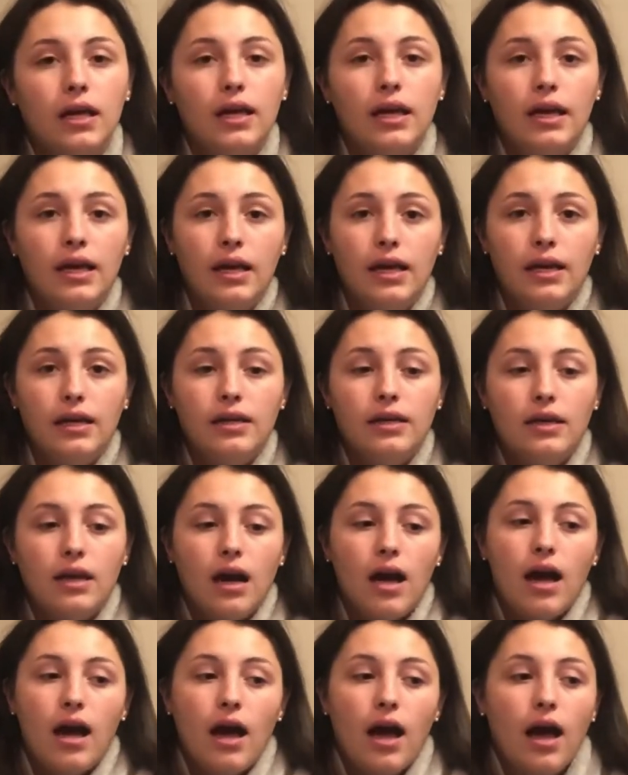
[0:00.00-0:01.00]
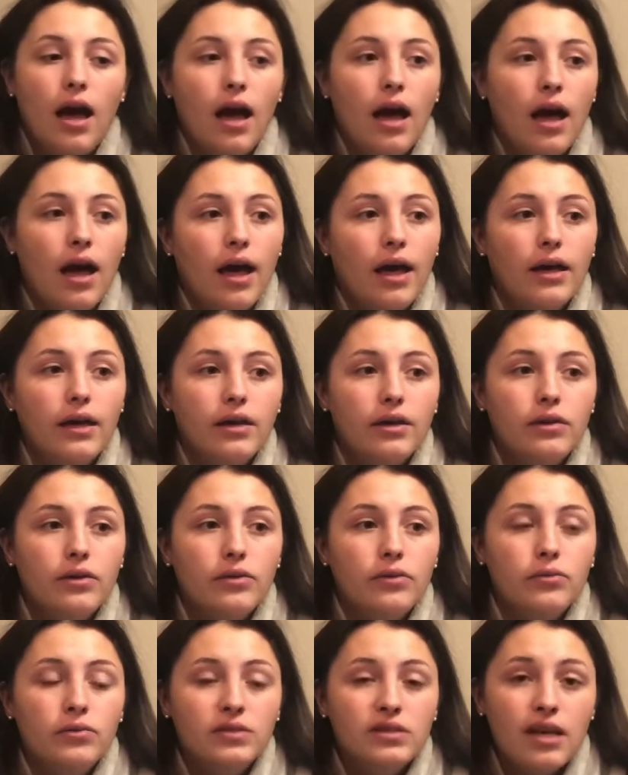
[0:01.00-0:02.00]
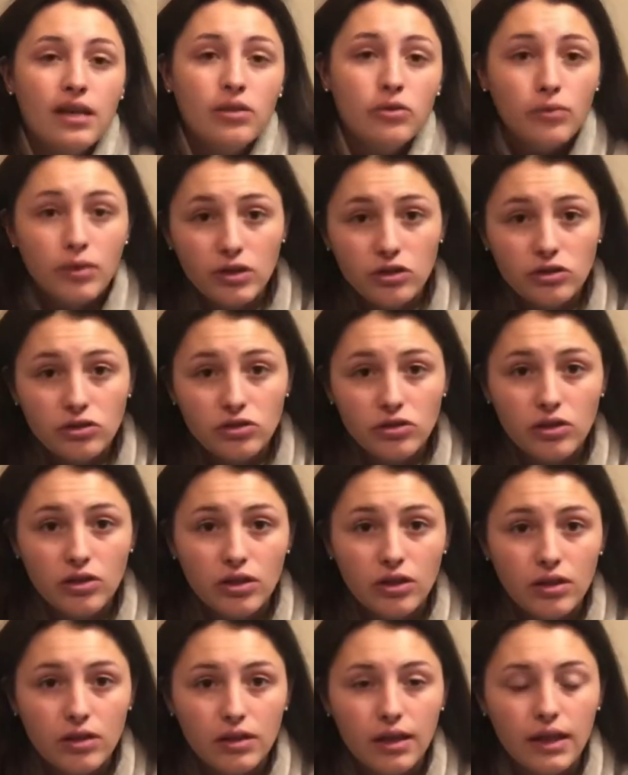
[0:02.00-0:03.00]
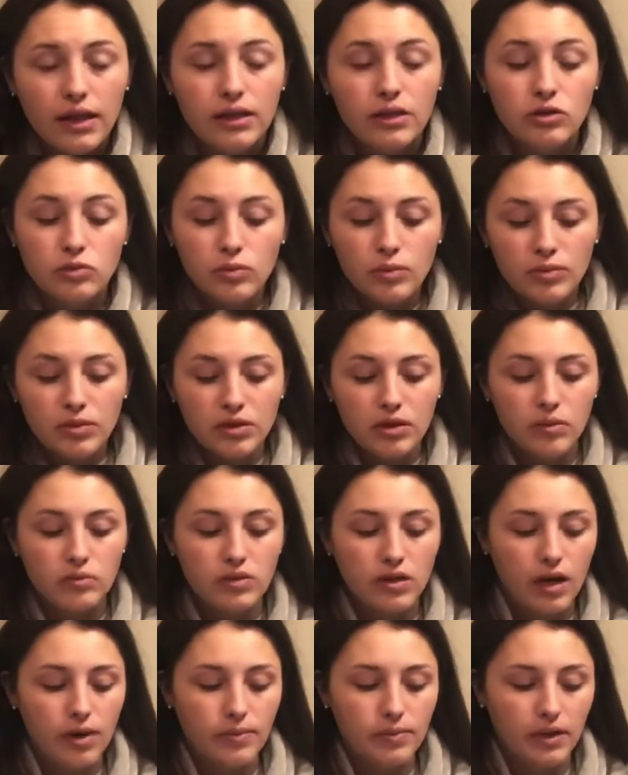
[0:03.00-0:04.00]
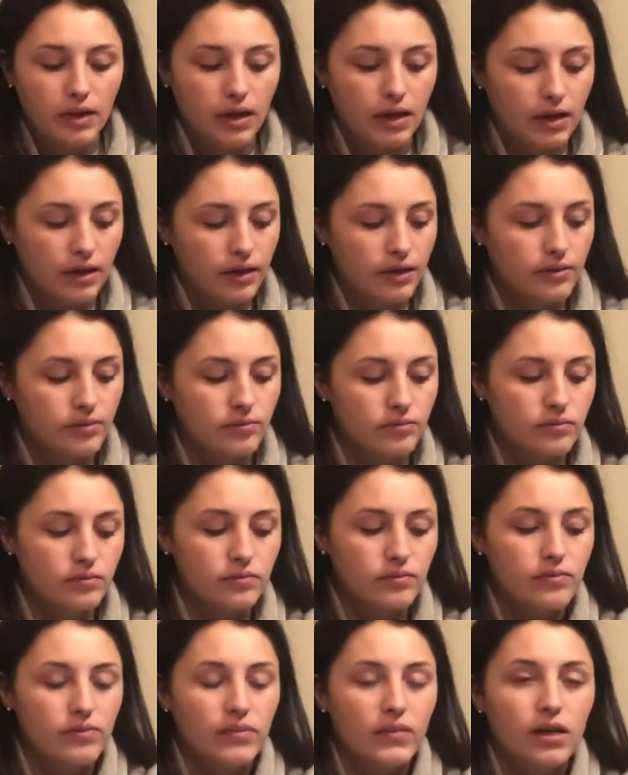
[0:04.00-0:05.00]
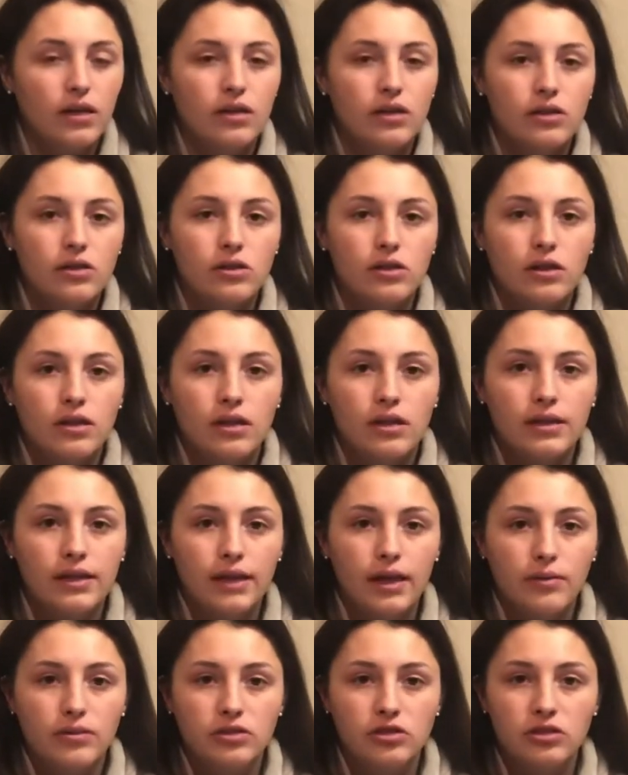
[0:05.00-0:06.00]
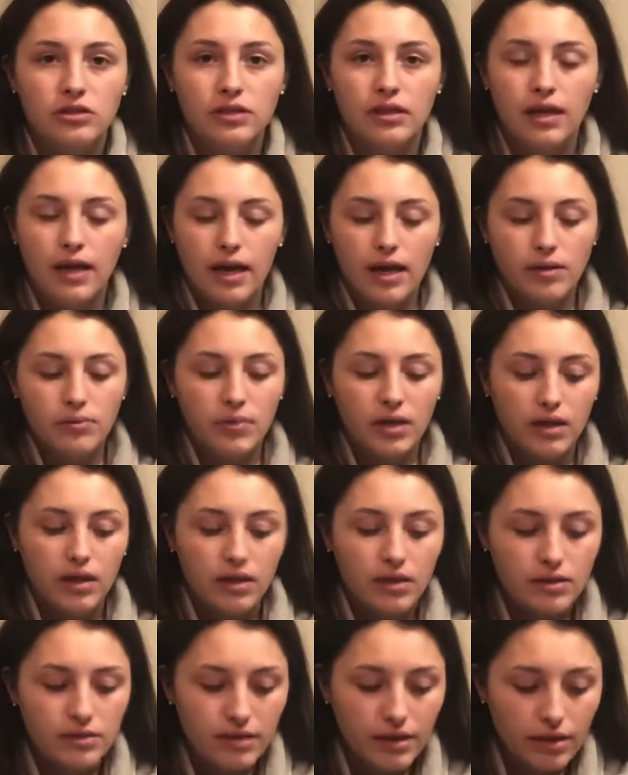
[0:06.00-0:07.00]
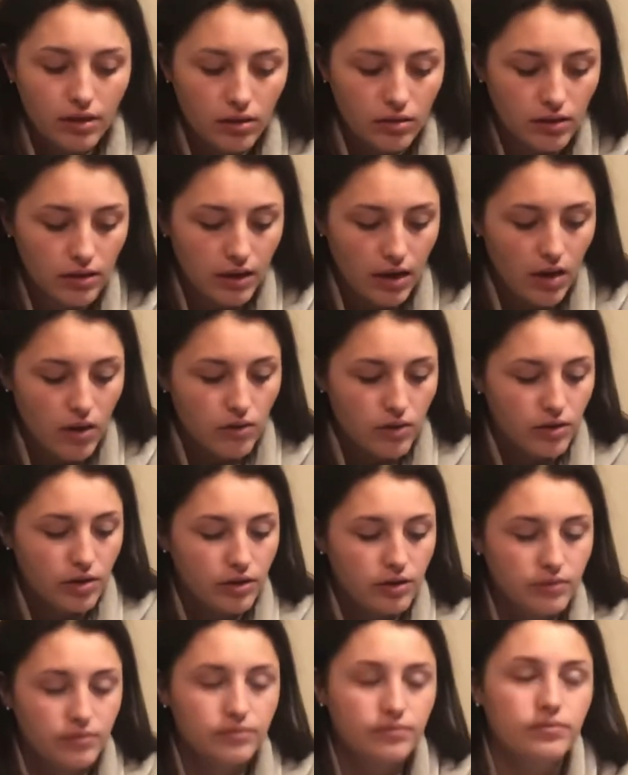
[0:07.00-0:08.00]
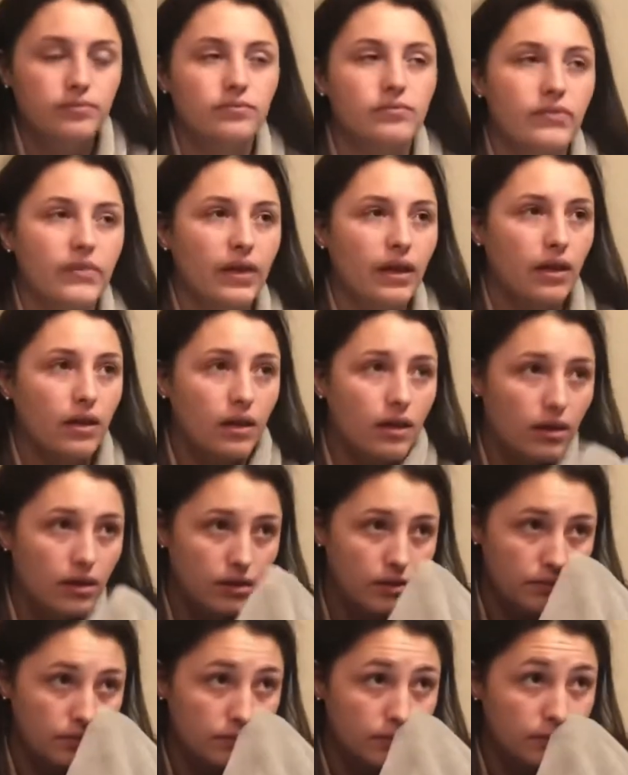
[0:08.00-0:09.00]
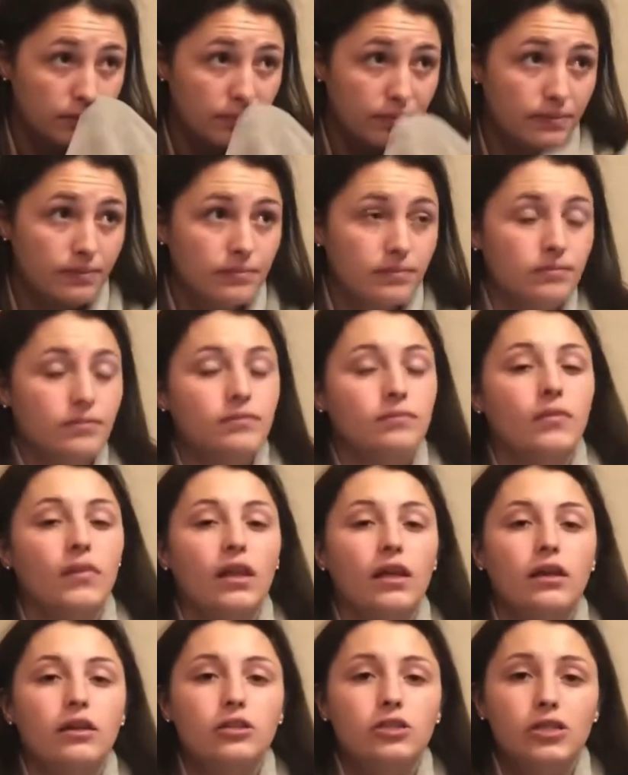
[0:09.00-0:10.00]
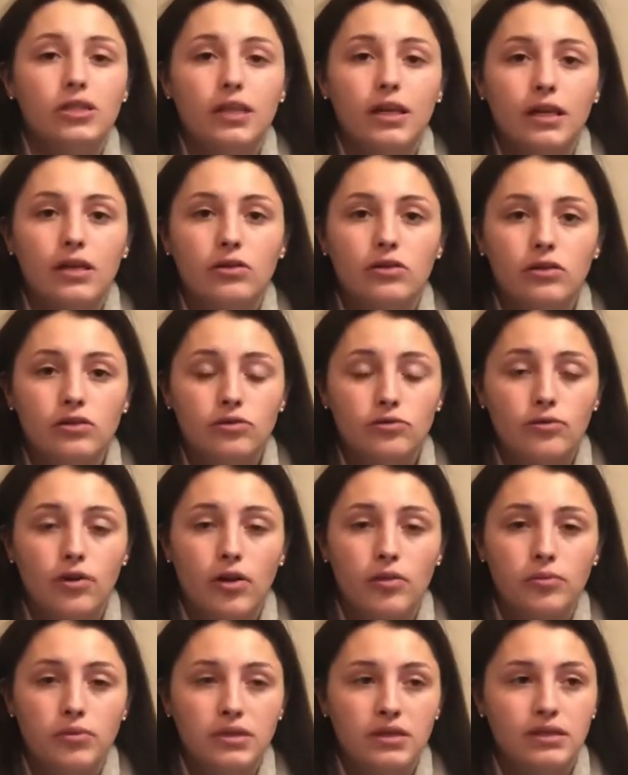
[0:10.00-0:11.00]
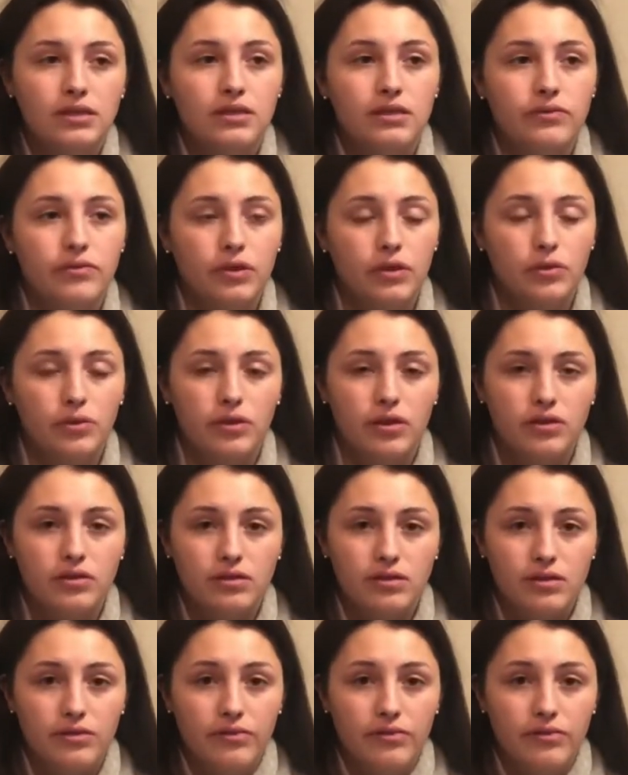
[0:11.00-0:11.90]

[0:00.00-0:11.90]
and I was at the register, and this woman comes up, and like I was just had my hands like on the counter, and she like looks around me, sees if anyone else is